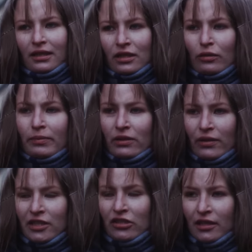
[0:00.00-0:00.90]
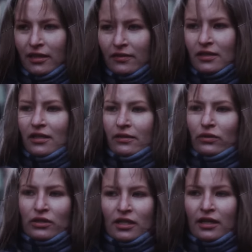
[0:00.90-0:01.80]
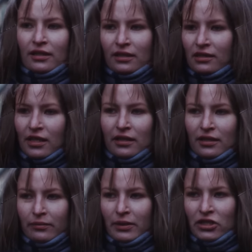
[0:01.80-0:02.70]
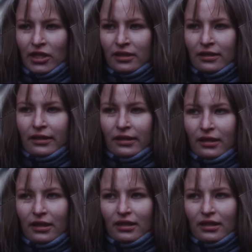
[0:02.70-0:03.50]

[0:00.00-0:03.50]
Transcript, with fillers: Nobody who actually lives here would say that it's anything but gentle.